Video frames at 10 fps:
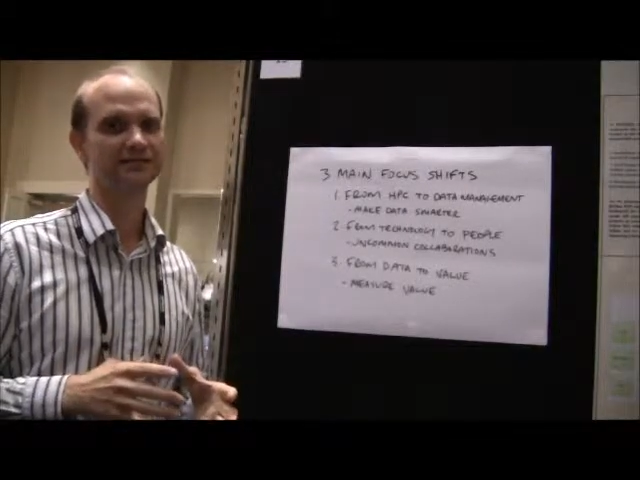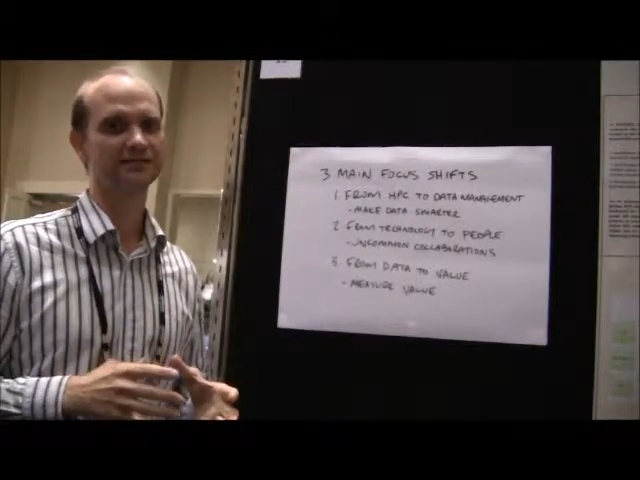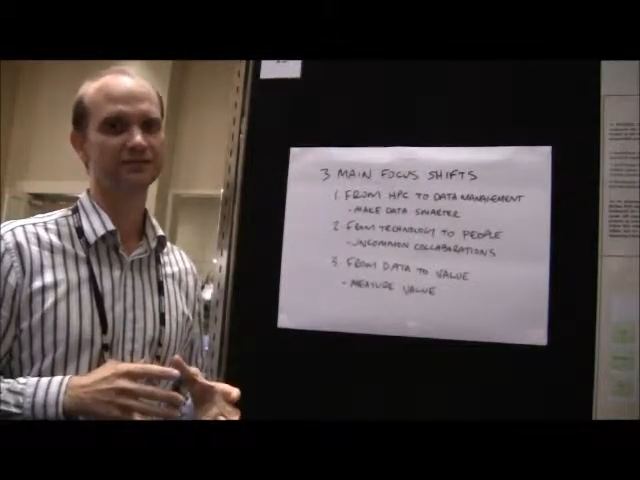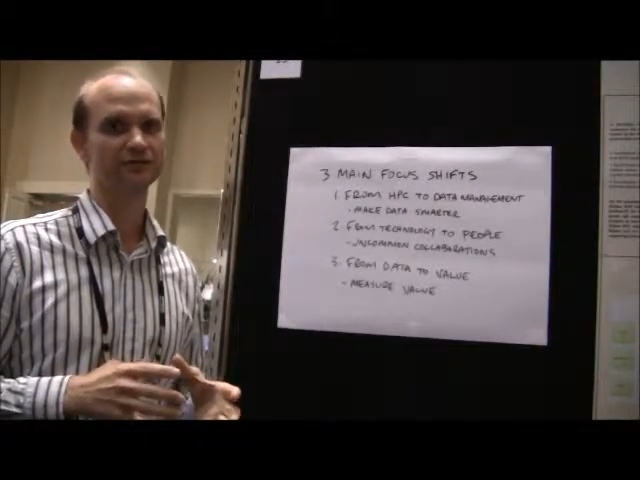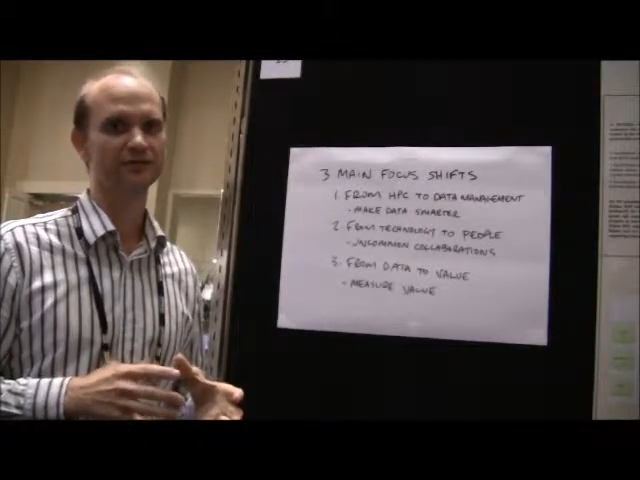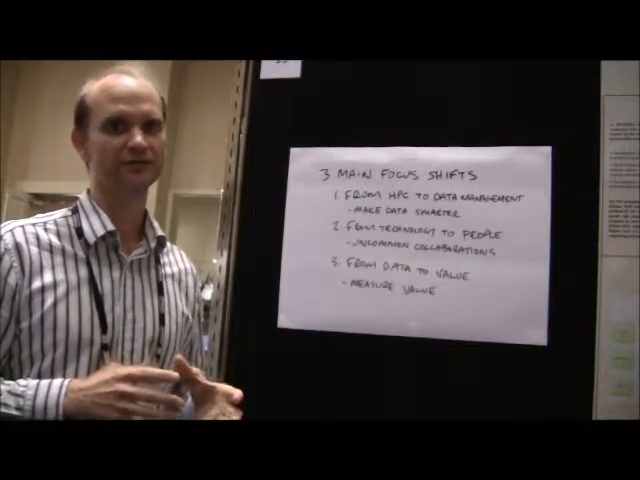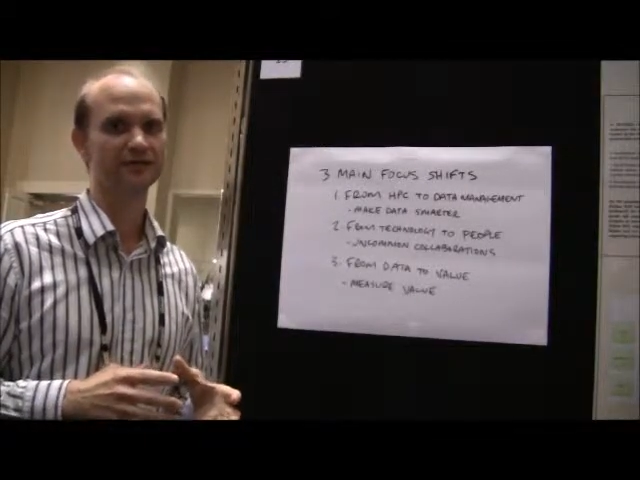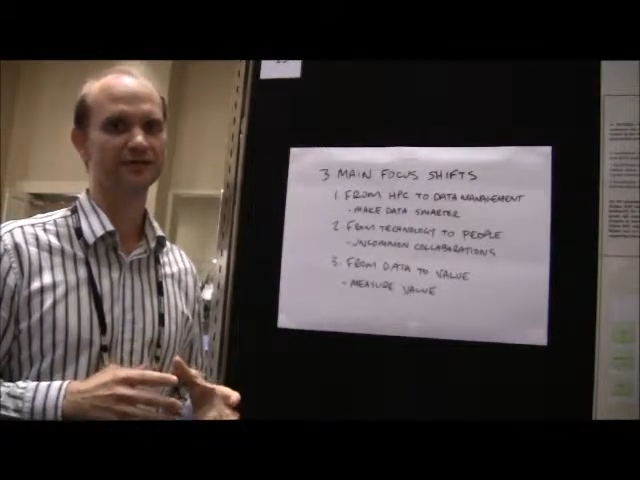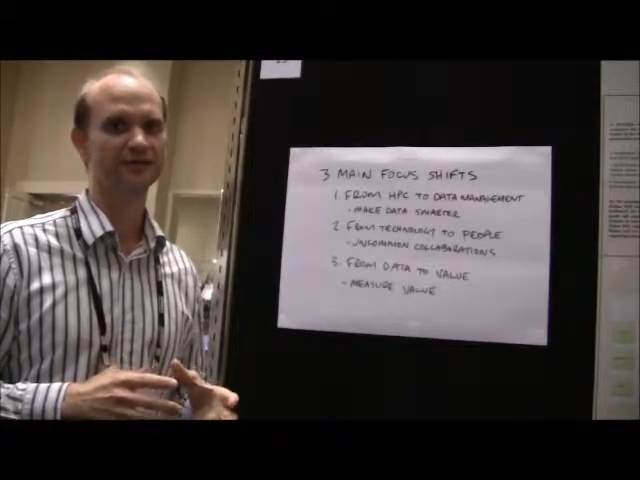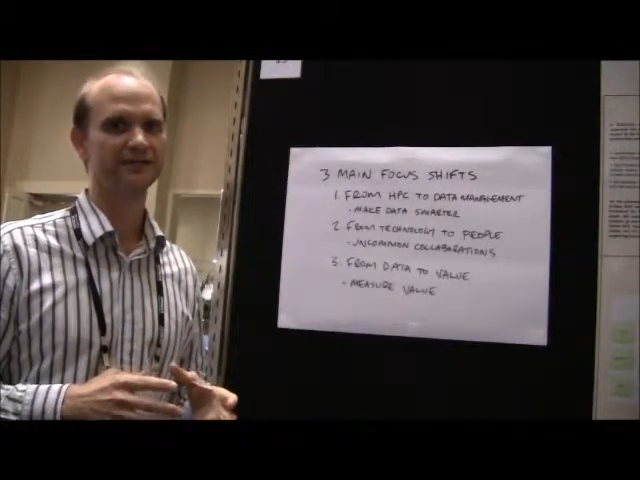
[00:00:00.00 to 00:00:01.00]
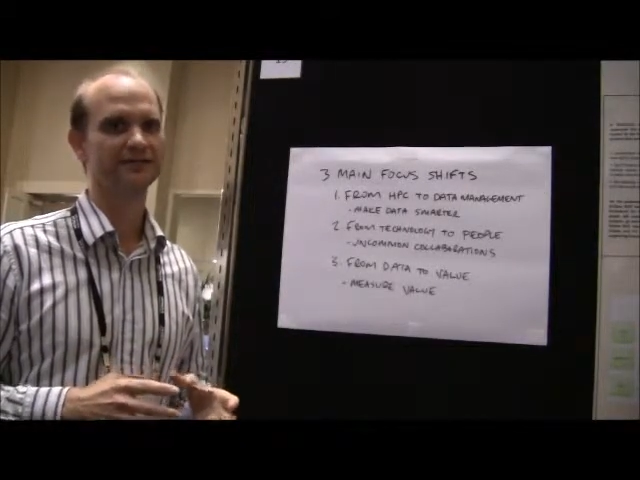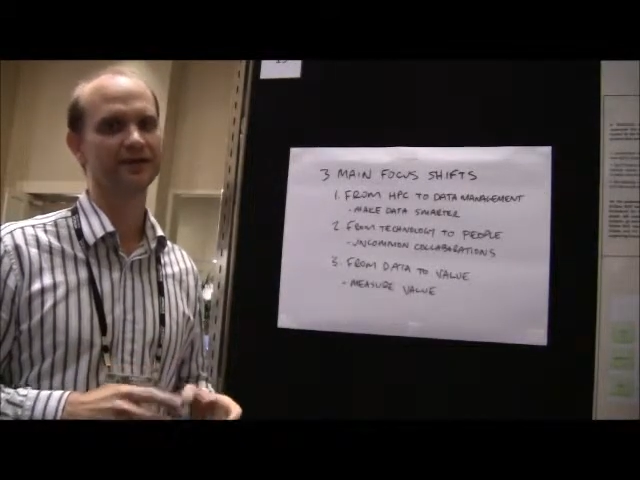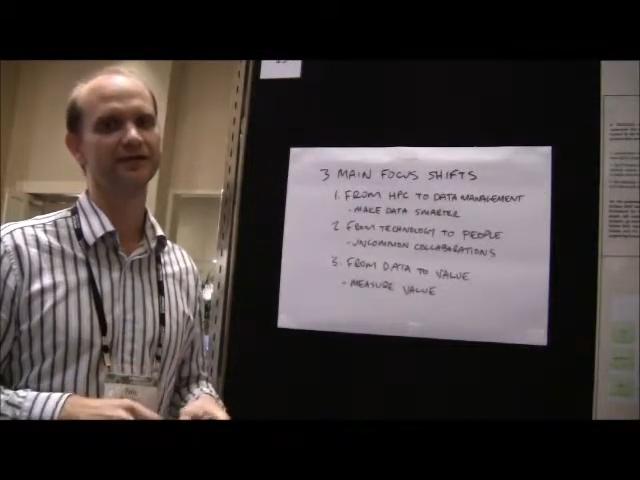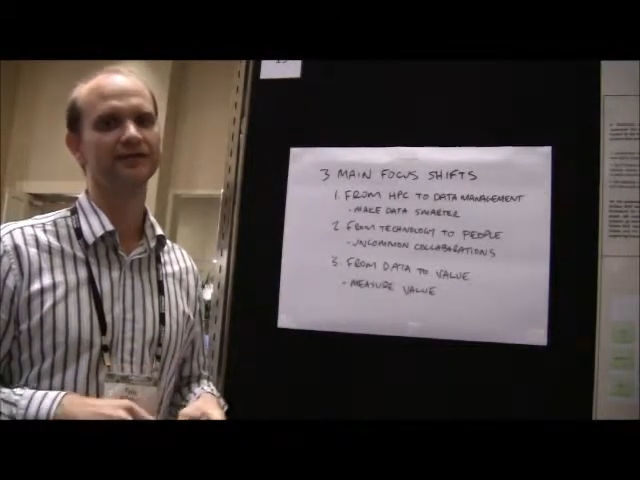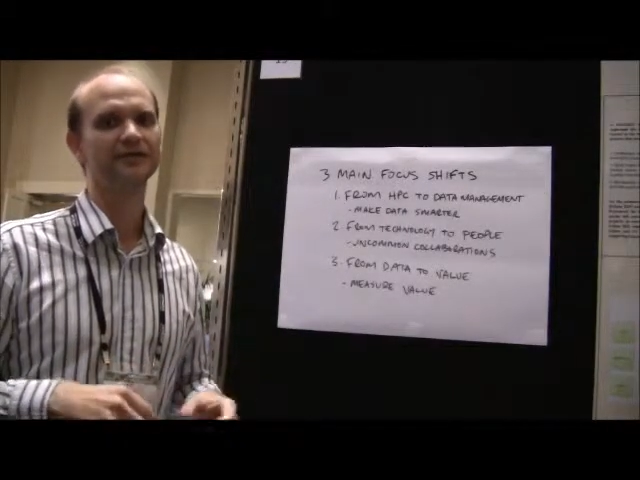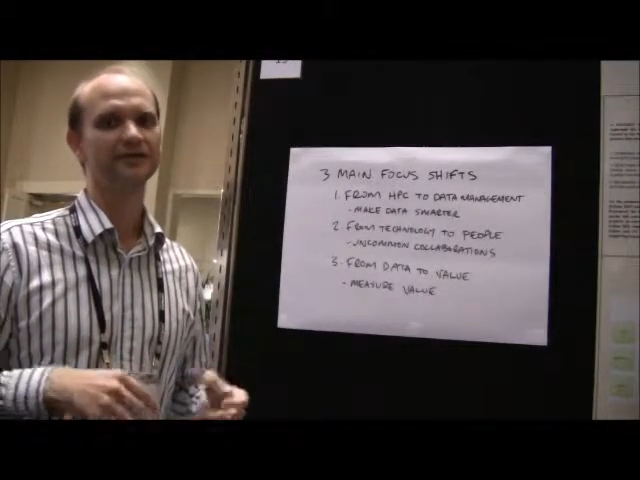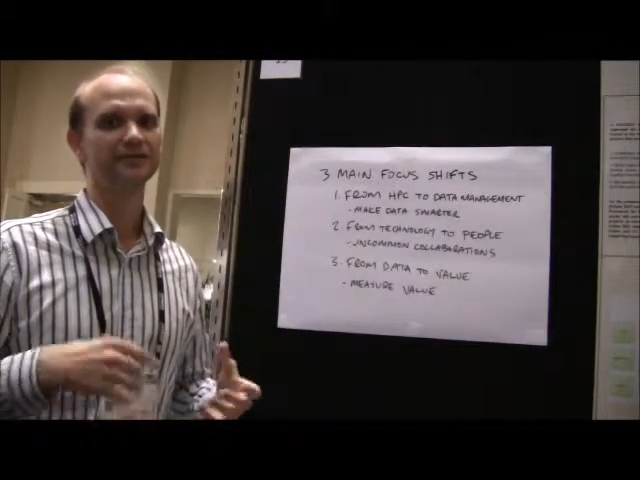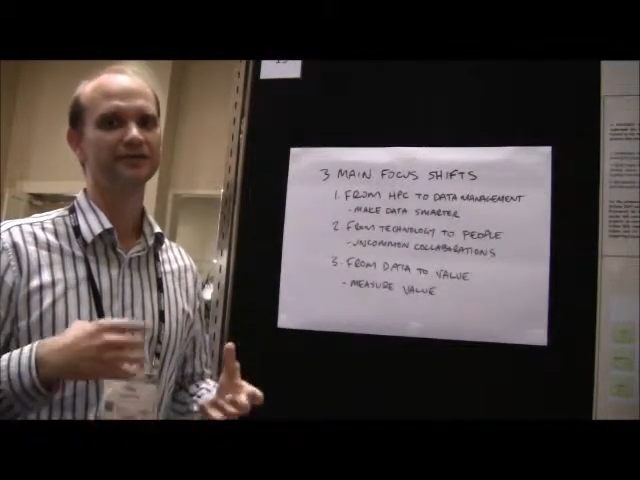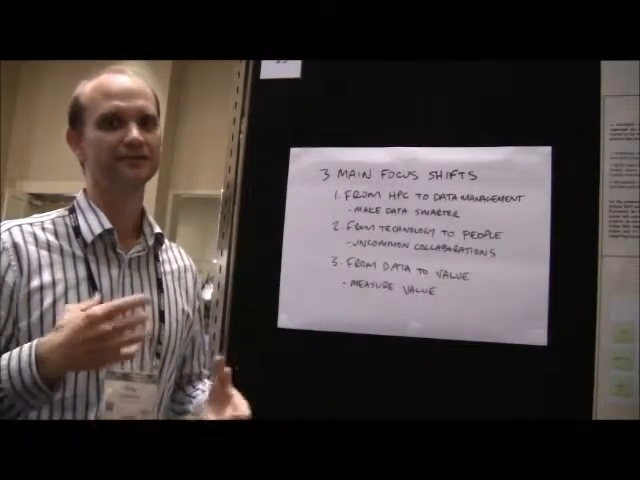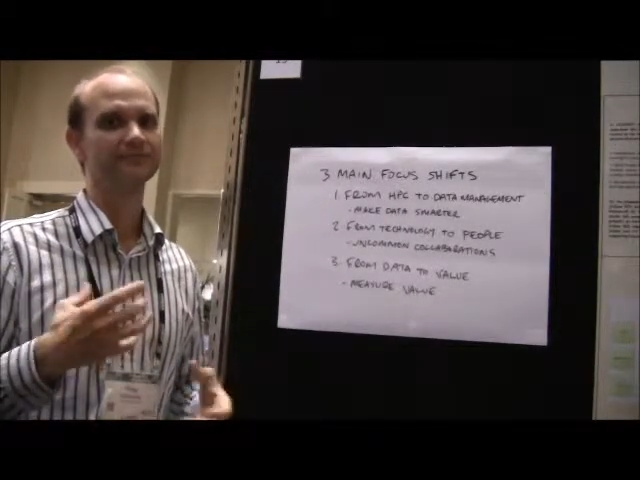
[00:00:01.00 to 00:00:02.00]
is incorporated in that,
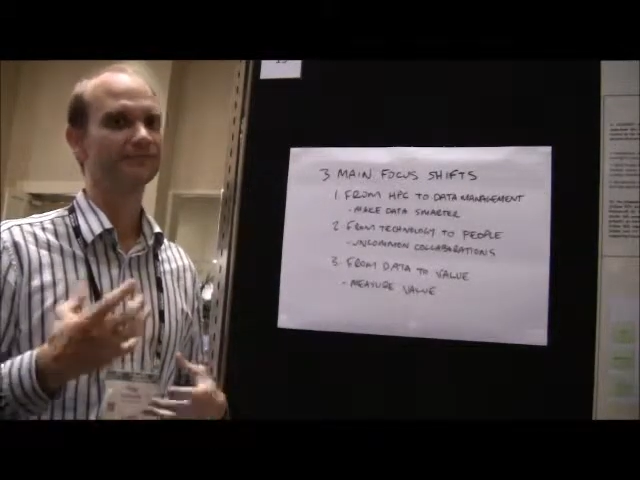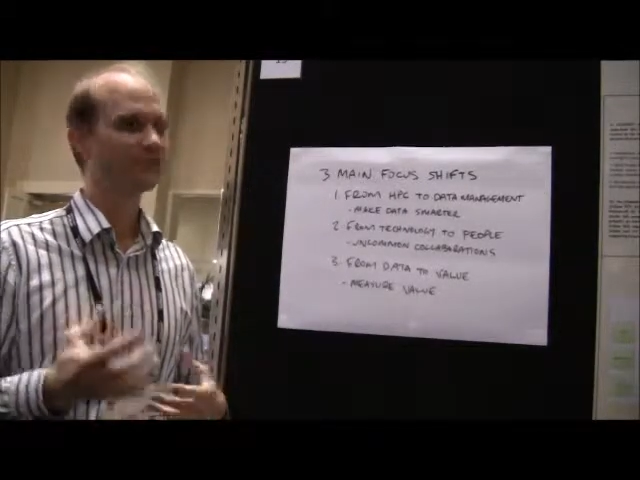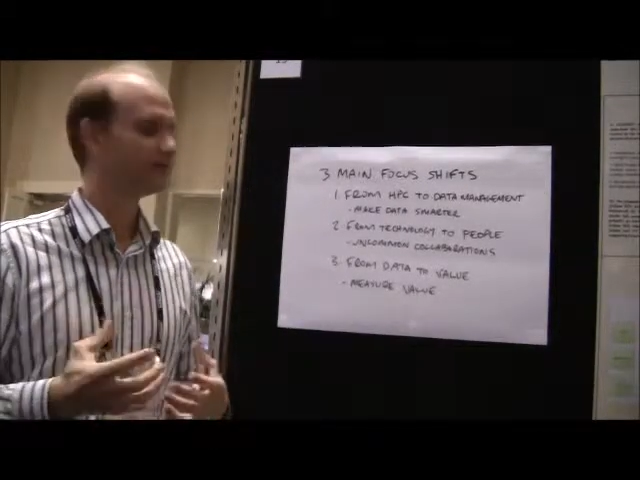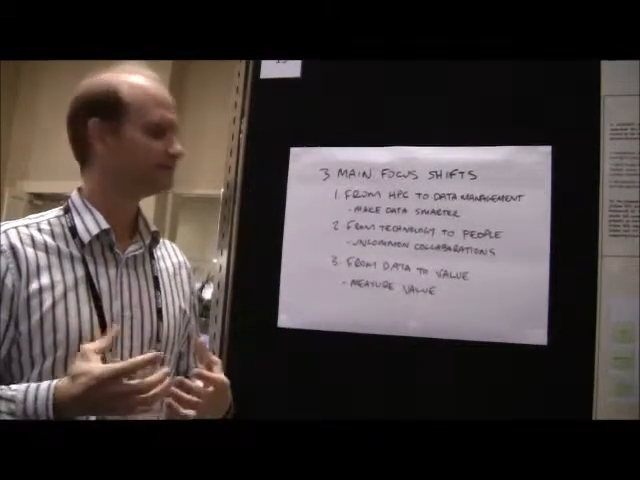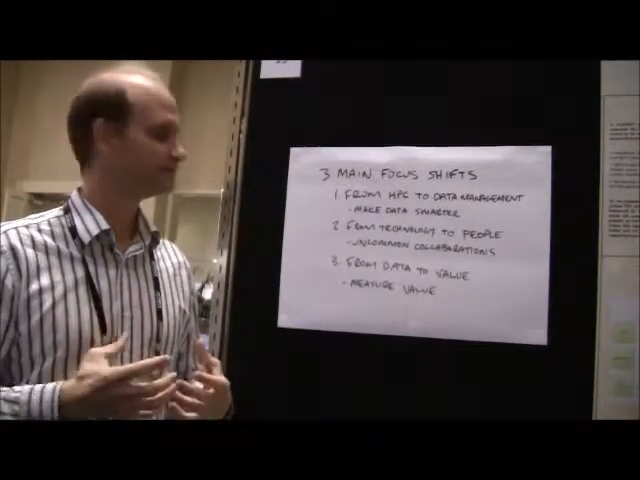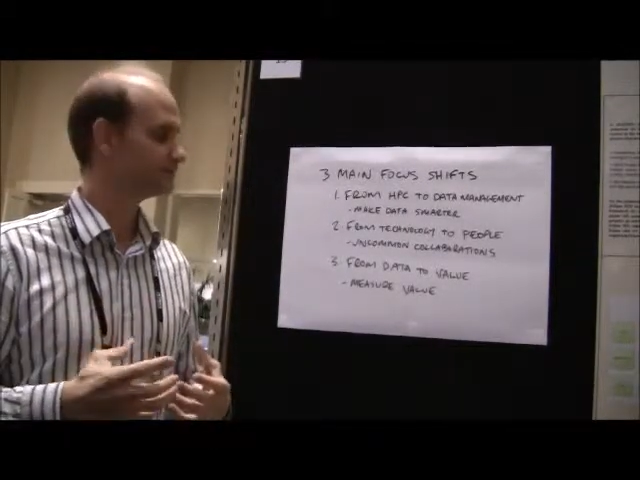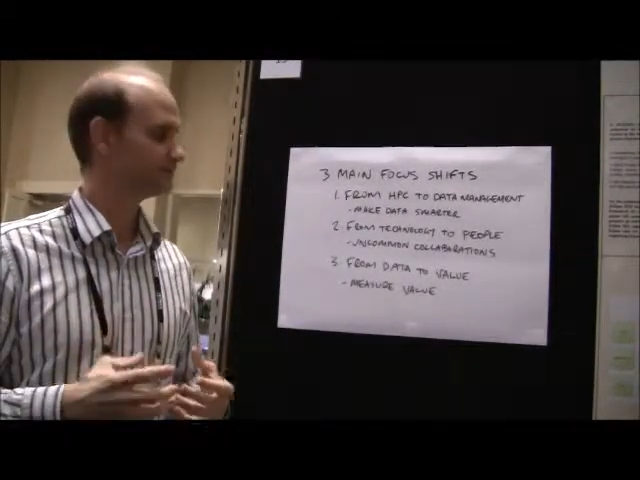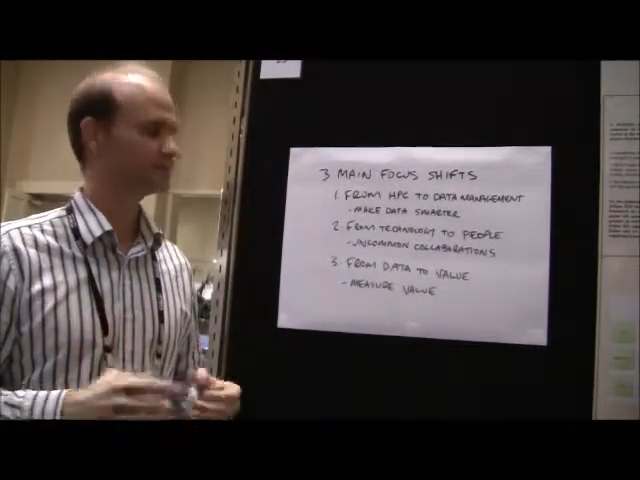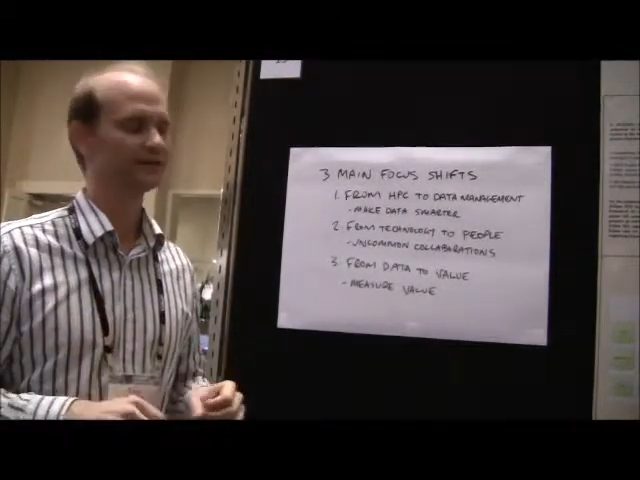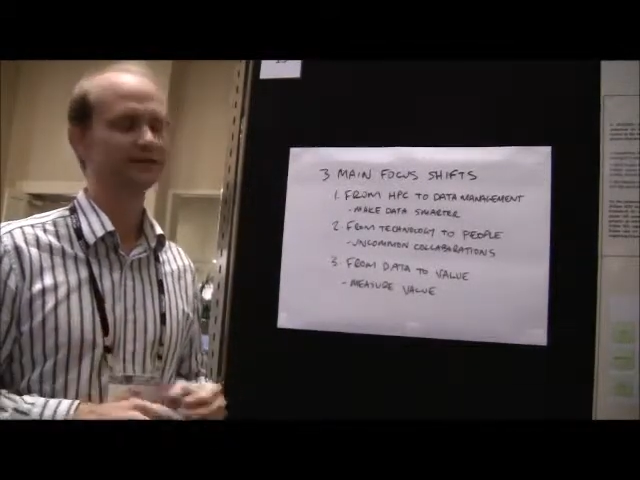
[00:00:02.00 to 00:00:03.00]
but now it's